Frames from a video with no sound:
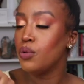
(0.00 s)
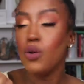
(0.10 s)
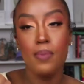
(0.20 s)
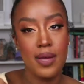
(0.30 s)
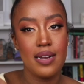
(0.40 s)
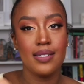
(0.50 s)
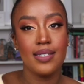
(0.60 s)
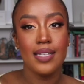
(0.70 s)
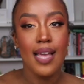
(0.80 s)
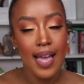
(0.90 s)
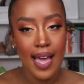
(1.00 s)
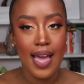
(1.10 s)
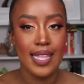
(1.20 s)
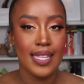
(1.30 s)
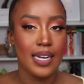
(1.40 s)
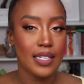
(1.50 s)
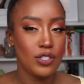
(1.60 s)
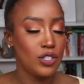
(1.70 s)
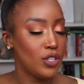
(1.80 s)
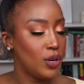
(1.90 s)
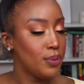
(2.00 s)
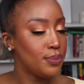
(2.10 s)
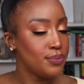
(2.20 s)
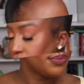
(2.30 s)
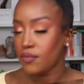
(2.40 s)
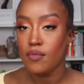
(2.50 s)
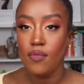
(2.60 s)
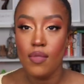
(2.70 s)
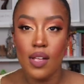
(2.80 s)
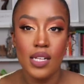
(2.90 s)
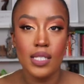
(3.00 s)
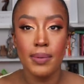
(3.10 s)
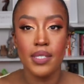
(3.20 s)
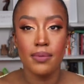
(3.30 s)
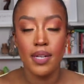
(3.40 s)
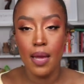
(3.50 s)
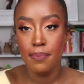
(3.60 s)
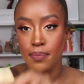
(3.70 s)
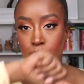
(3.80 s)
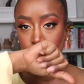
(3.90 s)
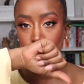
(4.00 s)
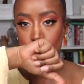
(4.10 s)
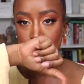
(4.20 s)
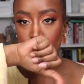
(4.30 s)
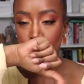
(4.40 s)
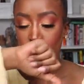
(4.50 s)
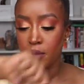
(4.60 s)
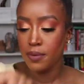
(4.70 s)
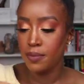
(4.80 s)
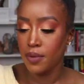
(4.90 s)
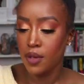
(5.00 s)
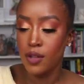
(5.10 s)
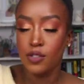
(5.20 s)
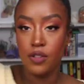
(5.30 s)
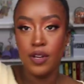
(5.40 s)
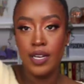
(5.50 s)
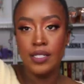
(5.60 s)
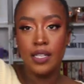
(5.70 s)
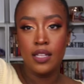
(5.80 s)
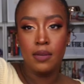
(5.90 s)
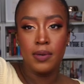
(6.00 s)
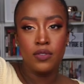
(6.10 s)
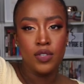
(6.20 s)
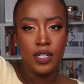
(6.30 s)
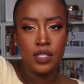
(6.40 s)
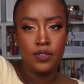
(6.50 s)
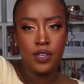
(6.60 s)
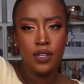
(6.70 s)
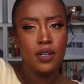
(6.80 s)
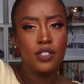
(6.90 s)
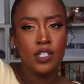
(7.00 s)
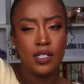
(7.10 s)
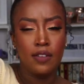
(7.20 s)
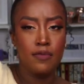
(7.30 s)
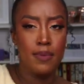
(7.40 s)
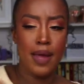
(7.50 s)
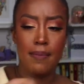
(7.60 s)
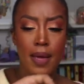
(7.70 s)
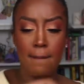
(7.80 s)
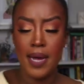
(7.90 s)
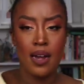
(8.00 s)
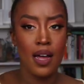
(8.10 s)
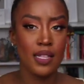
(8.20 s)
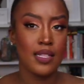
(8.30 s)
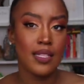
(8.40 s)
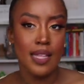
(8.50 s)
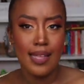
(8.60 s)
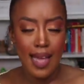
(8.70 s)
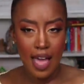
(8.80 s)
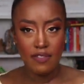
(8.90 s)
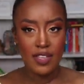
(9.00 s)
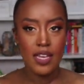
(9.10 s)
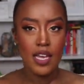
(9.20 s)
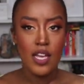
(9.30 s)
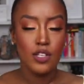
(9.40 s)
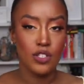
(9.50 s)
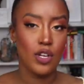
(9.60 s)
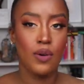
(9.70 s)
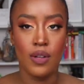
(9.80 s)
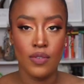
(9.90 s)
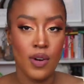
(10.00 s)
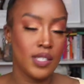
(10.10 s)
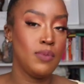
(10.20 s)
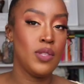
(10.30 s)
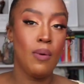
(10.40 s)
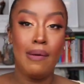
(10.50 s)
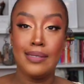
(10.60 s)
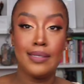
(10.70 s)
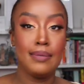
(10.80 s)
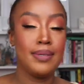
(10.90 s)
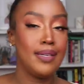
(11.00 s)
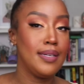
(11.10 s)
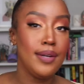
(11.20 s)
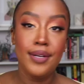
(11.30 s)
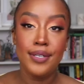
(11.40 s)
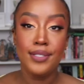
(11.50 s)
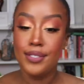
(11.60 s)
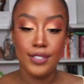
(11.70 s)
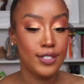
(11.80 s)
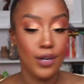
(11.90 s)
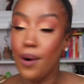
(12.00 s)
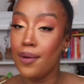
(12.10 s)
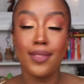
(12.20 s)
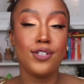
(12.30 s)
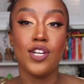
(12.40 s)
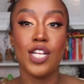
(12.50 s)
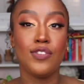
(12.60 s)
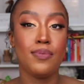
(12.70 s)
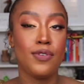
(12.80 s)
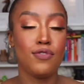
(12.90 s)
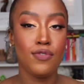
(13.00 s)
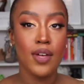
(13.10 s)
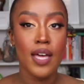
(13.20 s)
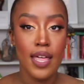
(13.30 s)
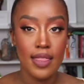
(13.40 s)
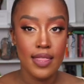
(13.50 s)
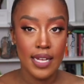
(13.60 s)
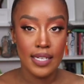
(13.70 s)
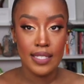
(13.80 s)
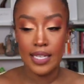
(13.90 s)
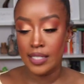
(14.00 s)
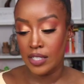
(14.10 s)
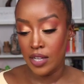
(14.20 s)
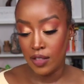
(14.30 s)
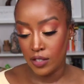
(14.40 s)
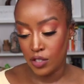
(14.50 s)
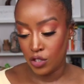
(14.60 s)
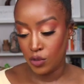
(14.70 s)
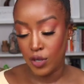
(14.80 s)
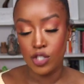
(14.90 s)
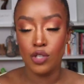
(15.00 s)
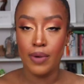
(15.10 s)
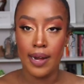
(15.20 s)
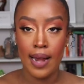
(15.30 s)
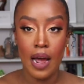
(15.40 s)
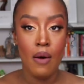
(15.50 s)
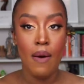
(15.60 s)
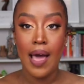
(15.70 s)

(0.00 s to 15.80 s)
minutes and then I'll let you know. It's been some time. So there is a little bit of transfer, just of pigment, but nothing heavy. So if you are someone that wants it to be totally transfer proof, this is not the situation right now.